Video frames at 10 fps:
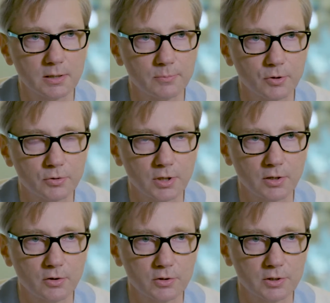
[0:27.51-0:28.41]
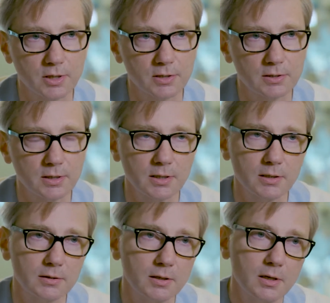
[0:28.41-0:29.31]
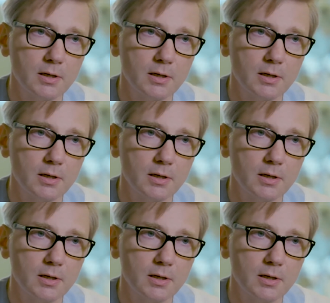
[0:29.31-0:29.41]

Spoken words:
and protein content in